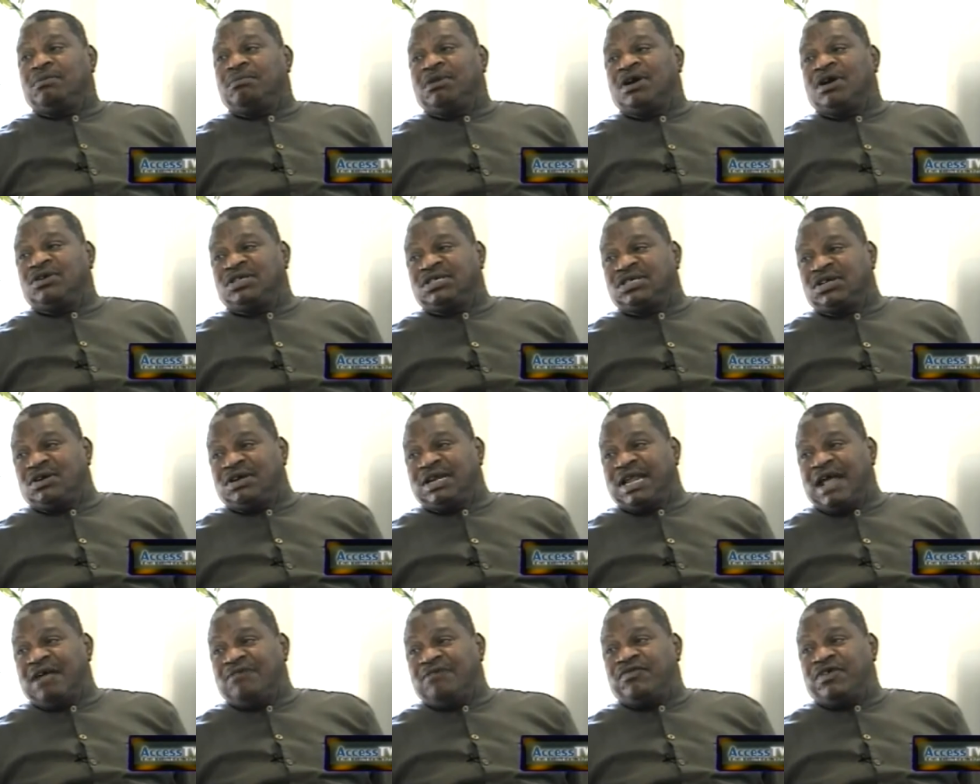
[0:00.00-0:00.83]
about South
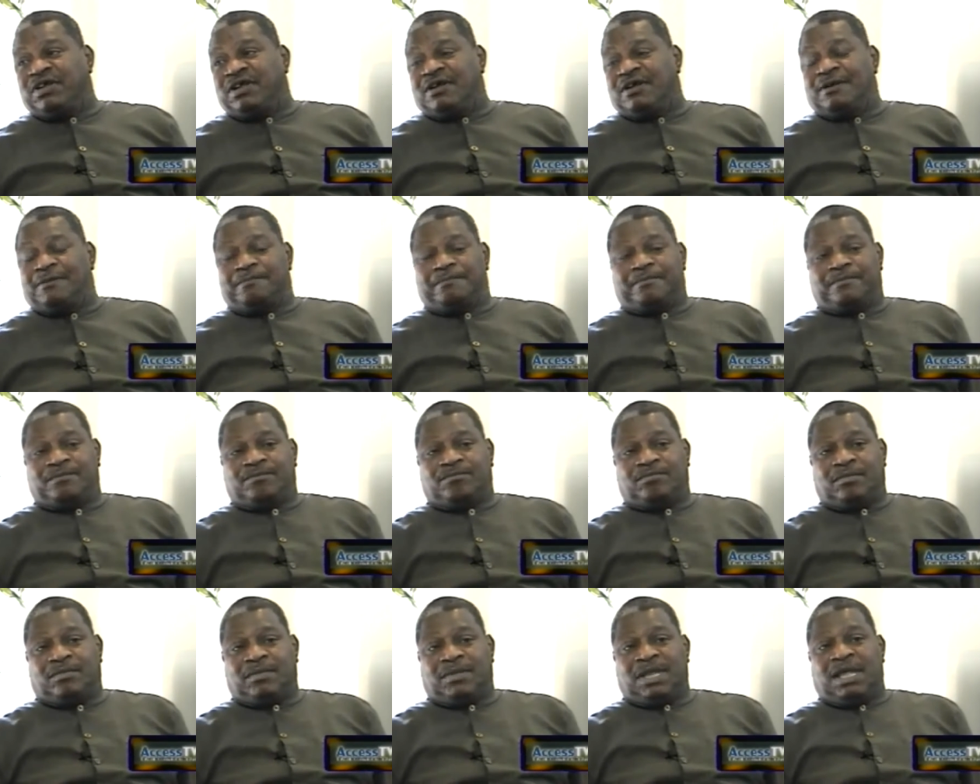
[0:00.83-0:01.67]
Africa,
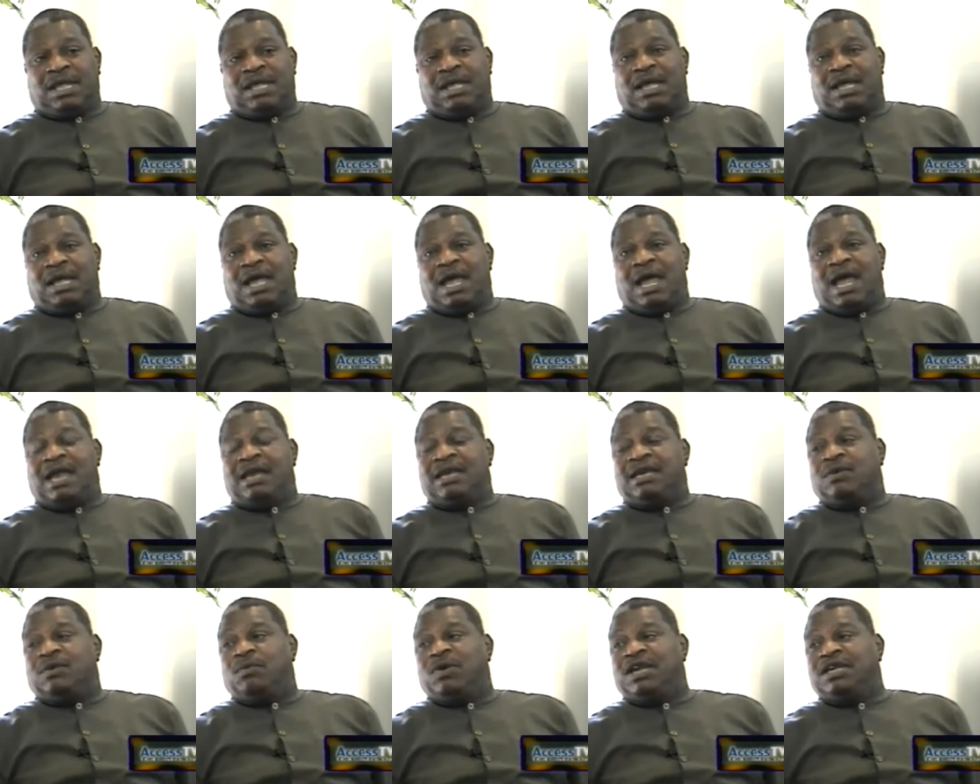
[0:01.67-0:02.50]
and
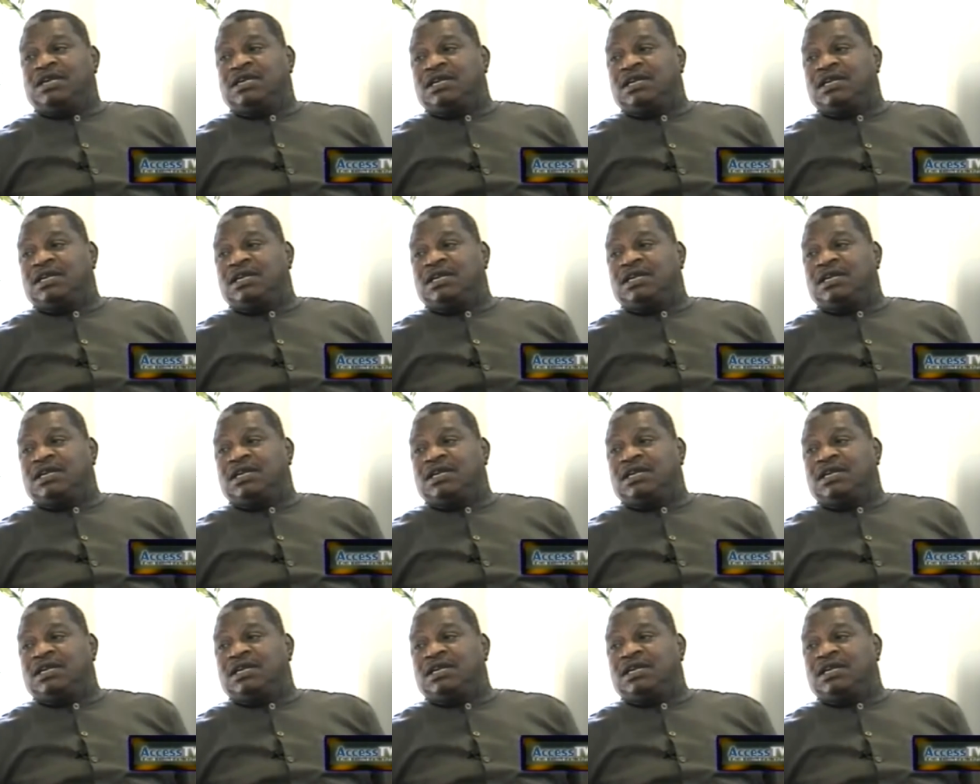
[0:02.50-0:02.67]
they went